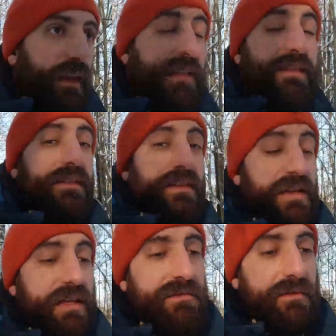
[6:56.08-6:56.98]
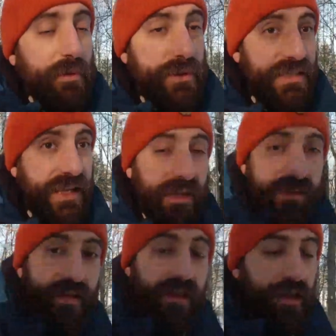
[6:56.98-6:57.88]
It's interchangeable, which is
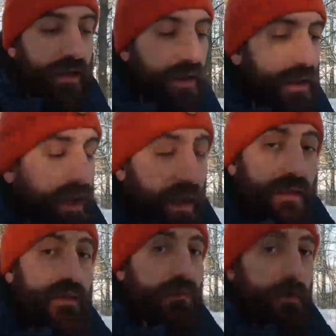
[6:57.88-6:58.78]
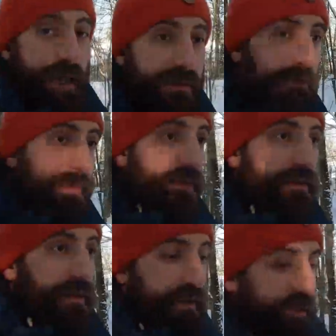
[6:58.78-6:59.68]
nice. The replacement
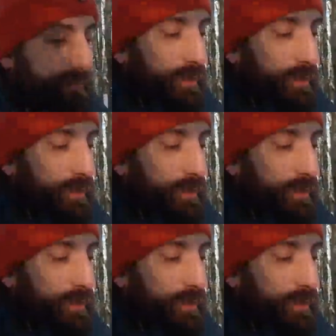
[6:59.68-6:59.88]
batteries are actually